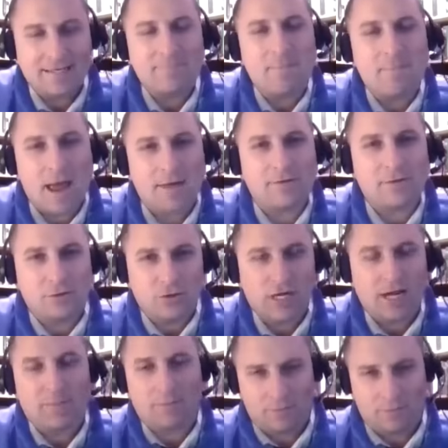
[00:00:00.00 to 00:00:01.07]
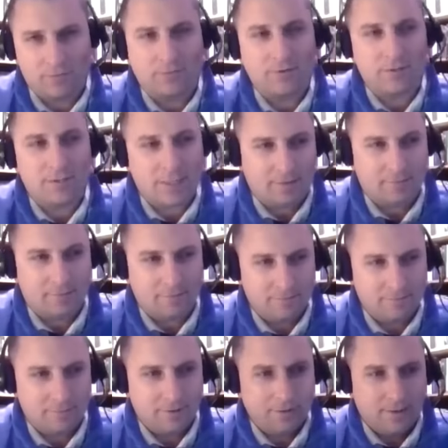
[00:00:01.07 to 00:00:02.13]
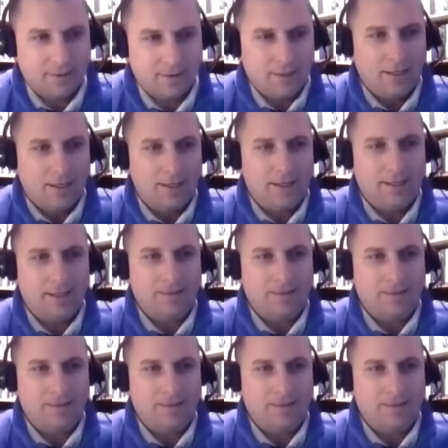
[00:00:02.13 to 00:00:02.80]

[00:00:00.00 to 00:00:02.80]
is it in Matthew chapter 13?